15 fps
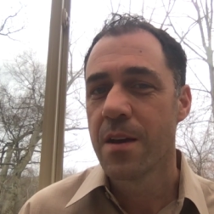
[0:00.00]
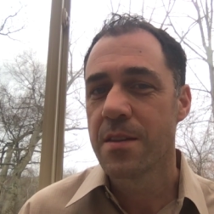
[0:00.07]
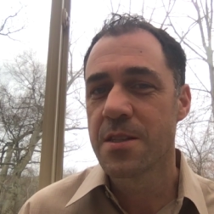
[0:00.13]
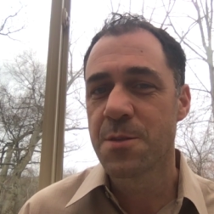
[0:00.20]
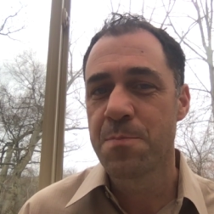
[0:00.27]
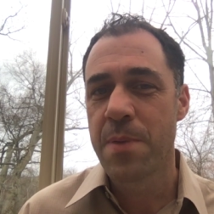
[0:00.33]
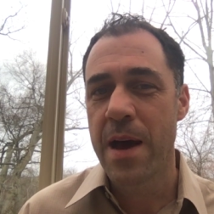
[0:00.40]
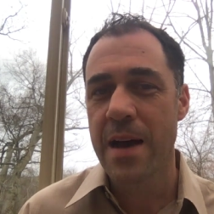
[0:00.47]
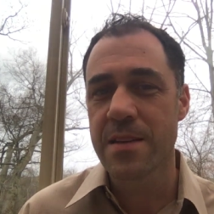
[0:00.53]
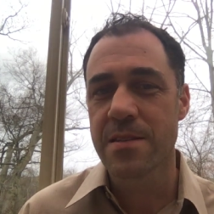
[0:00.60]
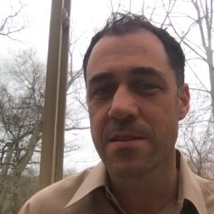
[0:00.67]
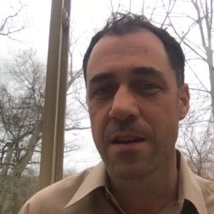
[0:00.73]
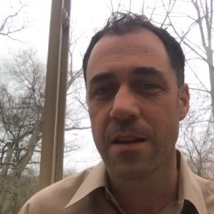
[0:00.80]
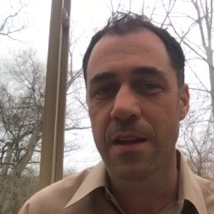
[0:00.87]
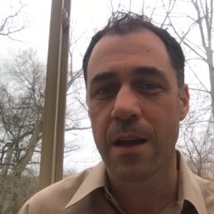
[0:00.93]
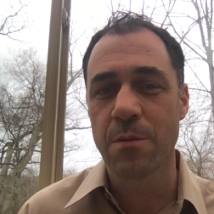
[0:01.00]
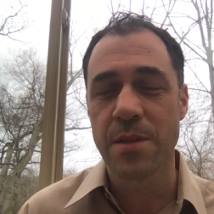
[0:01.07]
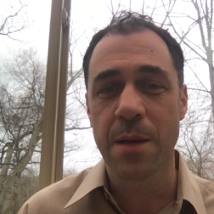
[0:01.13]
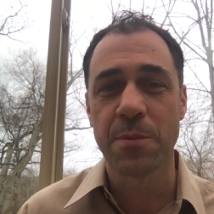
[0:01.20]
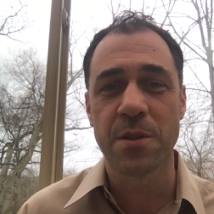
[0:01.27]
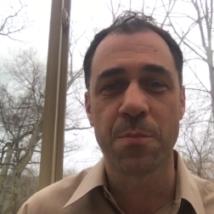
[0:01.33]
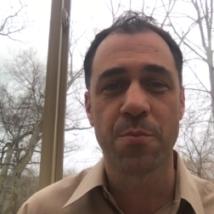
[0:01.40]
This past Sunday, I was
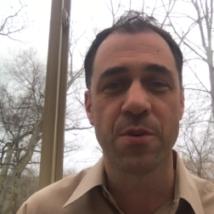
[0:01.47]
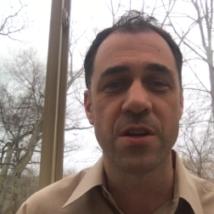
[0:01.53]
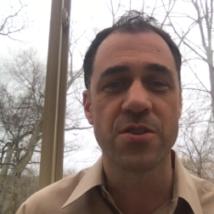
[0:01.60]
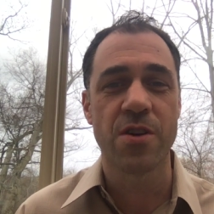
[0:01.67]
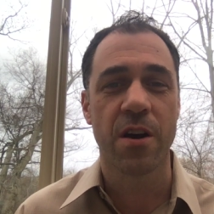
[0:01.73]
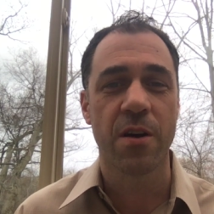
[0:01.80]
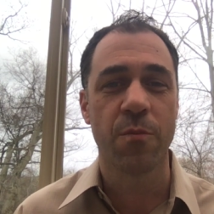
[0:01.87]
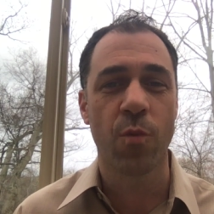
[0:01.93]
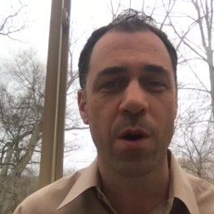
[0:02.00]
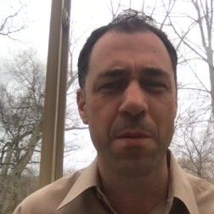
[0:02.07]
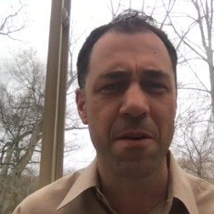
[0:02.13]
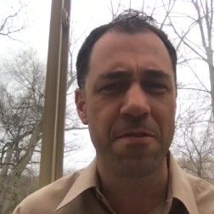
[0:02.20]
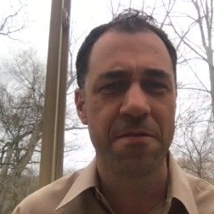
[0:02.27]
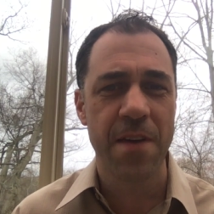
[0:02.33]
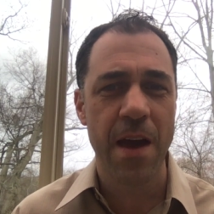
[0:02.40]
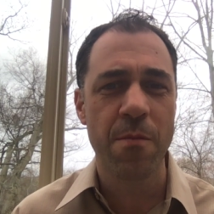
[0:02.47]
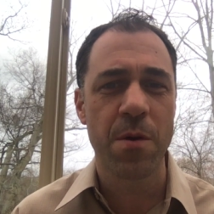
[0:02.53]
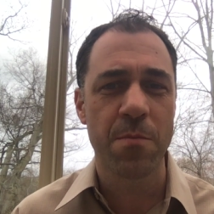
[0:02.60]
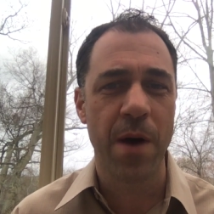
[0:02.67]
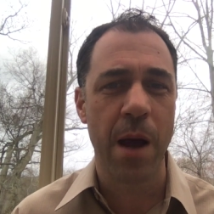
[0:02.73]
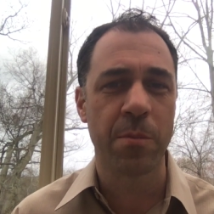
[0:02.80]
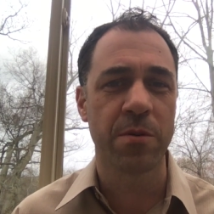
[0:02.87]
able to preach on one of my favorite
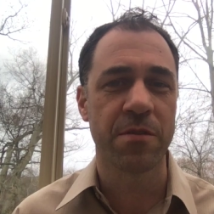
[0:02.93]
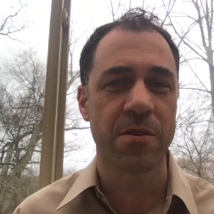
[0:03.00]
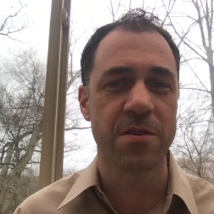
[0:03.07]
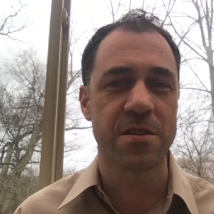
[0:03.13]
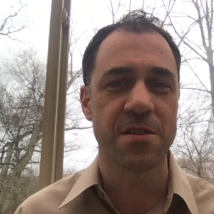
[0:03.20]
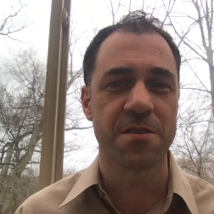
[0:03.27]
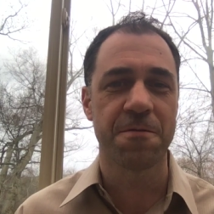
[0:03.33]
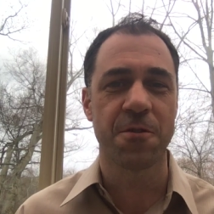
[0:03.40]
Bible verses,